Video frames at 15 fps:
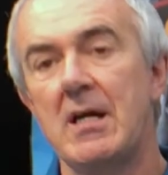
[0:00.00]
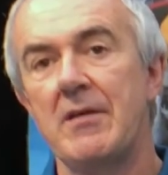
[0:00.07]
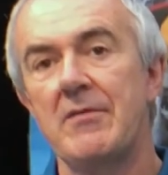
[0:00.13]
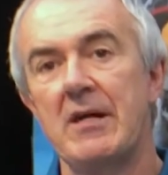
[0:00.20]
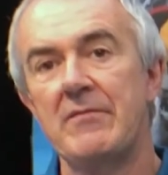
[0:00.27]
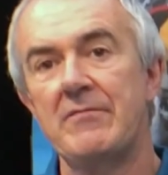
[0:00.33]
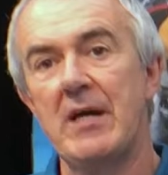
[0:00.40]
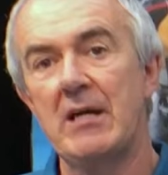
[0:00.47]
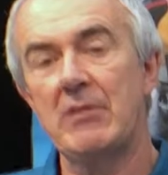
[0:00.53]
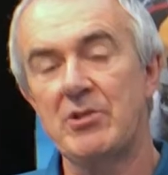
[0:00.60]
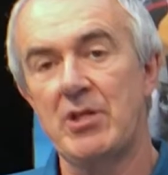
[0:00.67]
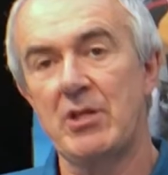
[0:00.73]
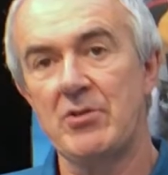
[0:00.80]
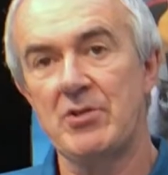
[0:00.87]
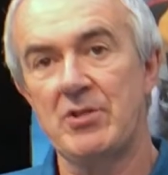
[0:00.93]
They've now
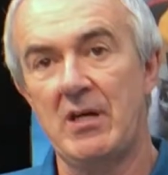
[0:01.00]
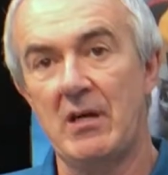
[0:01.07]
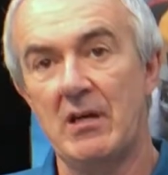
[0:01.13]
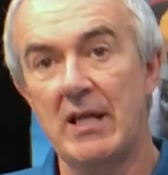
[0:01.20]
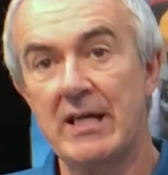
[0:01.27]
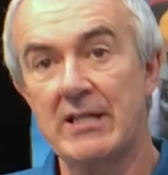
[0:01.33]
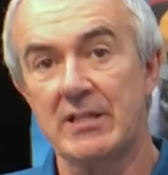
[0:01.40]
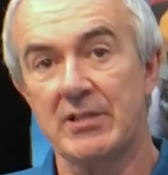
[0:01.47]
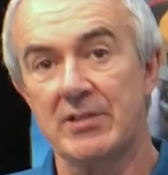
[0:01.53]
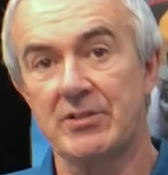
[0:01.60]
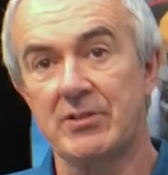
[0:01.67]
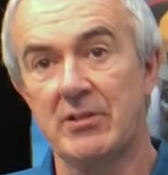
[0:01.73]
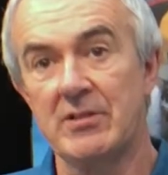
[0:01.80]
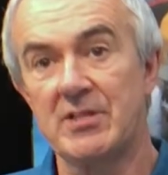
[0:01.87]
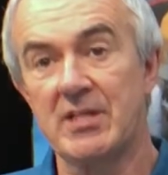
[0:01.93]
chosen our
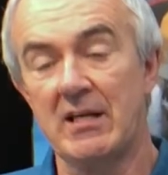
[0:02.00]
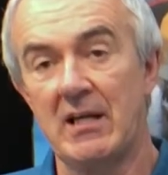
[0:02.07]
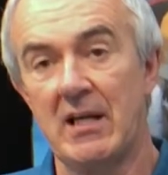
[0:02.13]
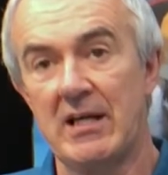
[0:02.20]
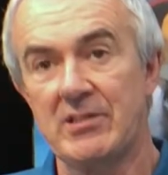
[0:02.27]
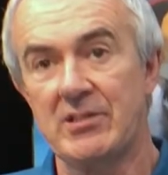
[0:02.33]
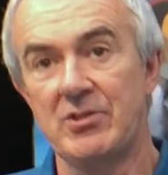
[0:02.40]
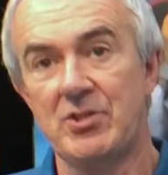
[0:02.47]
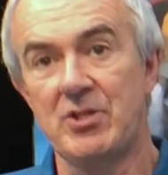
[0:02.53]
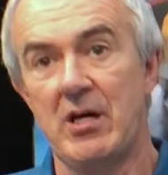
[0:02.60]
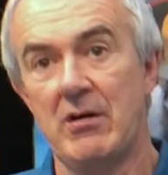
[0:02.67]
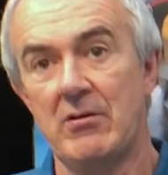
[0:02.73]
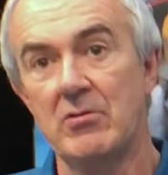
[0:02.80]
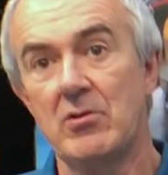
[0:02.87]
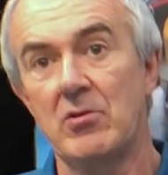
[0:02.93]
latest single-axis
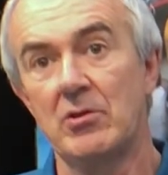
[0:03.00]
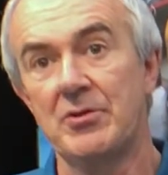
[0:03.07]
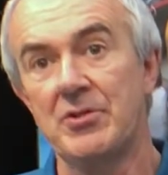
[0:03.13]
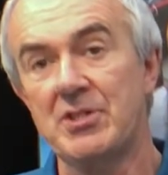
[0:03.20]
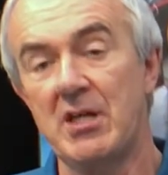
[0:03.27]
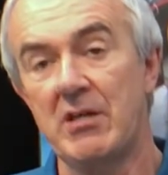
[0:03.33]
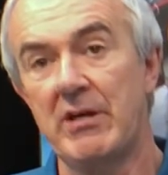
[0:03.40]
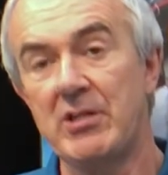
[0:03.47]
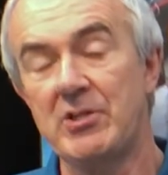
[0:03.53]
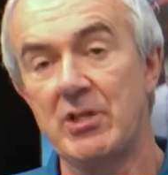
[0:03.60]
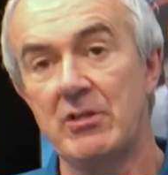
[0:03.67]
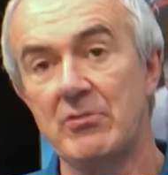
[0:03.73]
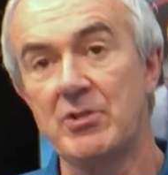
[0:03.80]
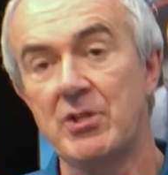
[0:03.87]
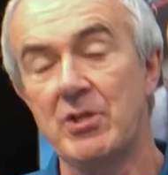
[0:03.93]
gyro called the
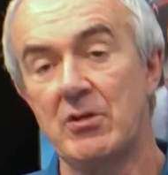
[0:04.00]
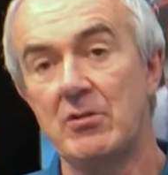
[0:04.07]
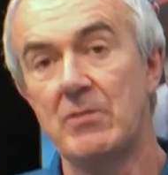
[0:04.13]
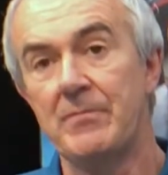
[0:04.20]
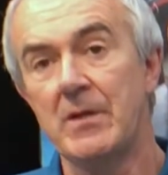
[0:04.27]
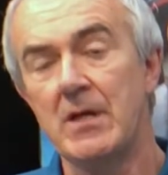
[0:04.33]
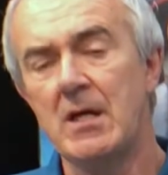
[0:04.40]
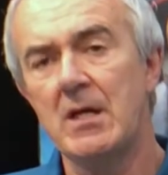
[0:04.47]
CRH-02,